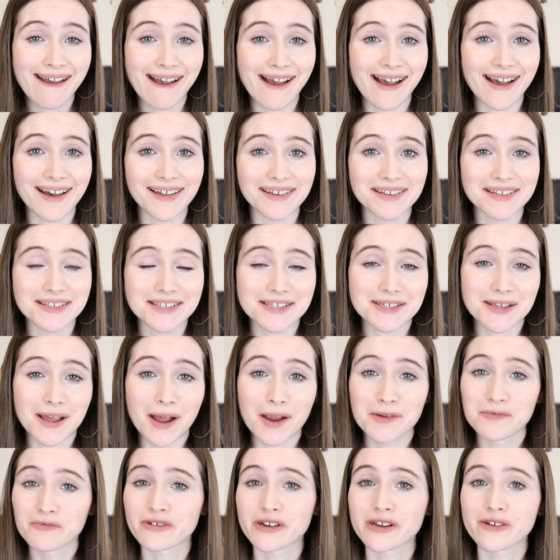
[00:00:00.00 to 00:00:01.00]
and
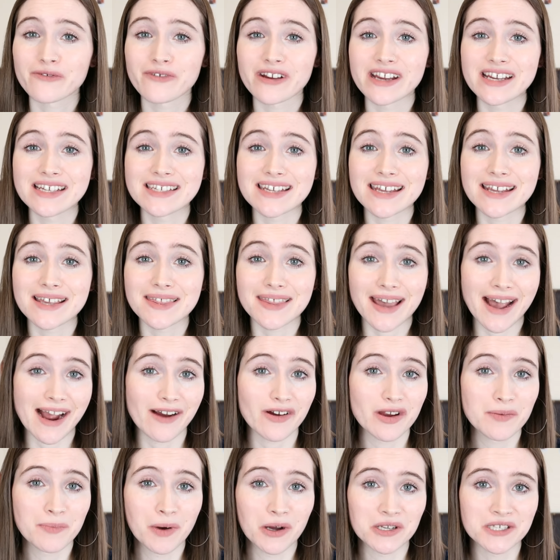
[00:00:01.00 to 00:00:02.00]
I'm rereading the
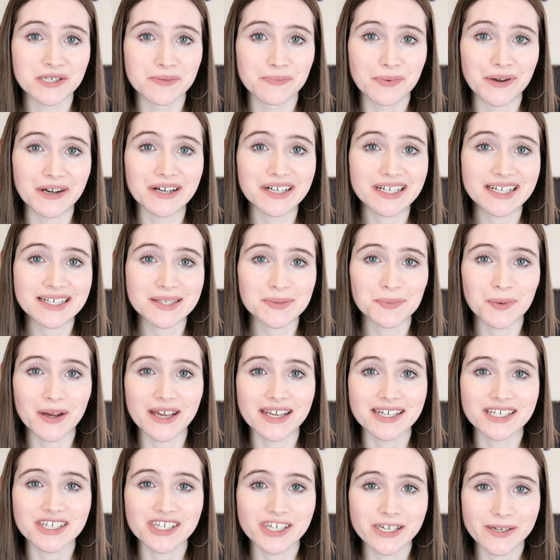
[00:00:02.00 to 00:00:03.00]
Harry Potter books,
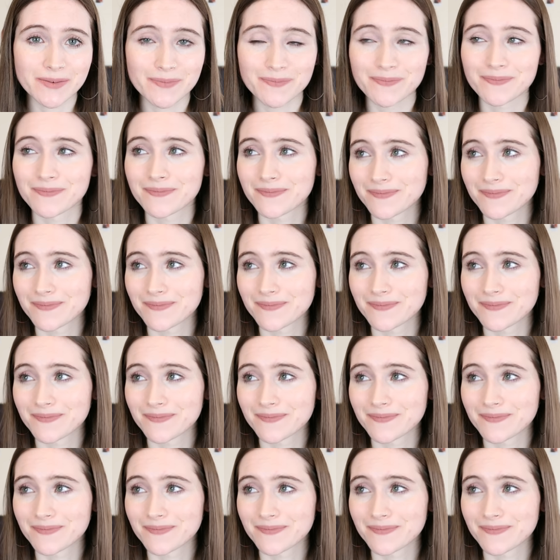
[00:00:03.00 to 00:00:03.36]
which